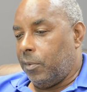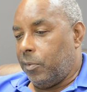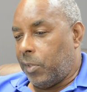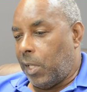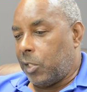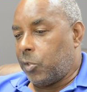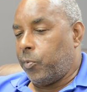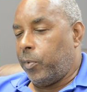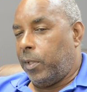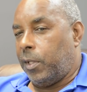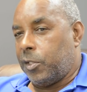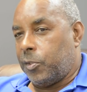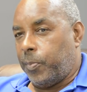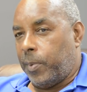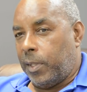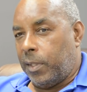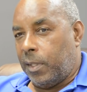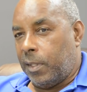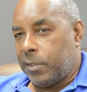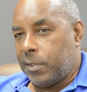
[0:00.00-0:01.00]
that's where they
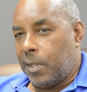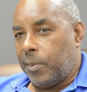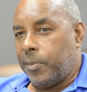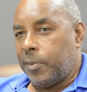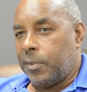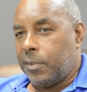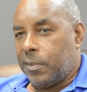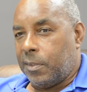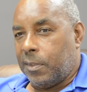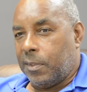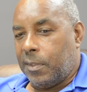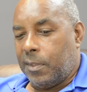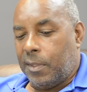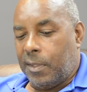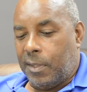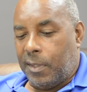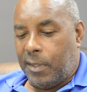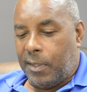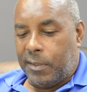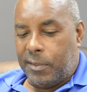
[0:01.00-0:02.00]
spent their summers.
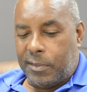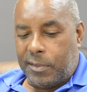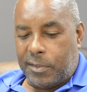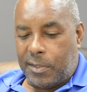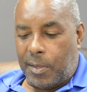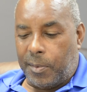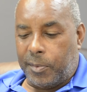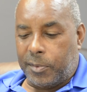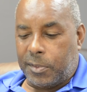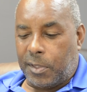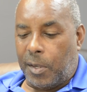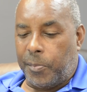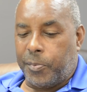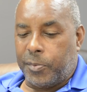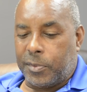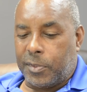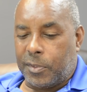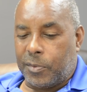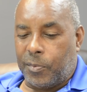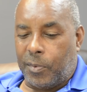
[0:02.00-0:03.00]
Uh, uh
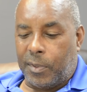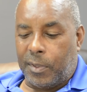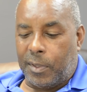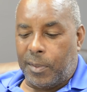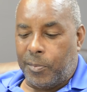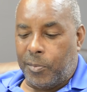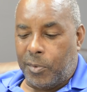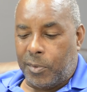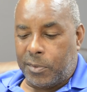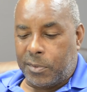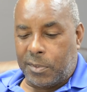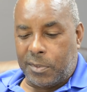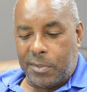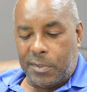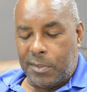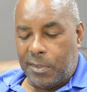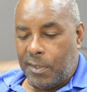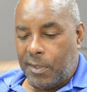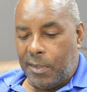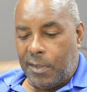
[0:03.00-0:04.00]
Cyprus is one of the
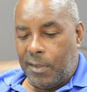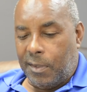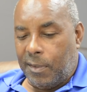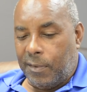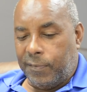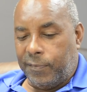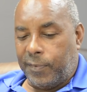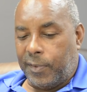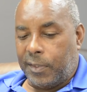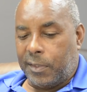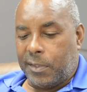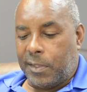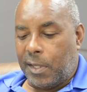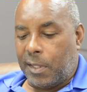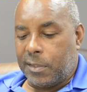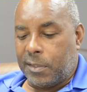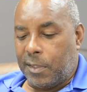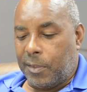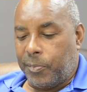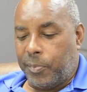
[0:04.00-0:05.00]
most
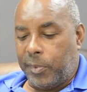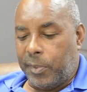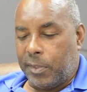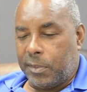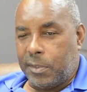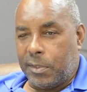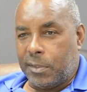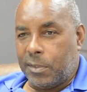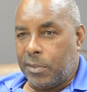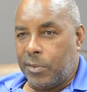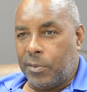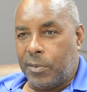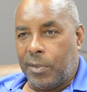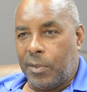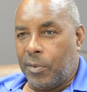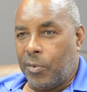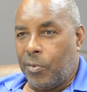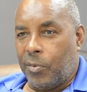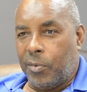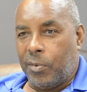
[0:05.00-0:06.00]
fantastic places you
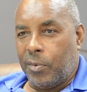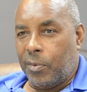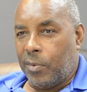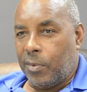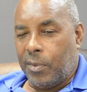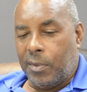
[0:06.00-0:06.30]
can go.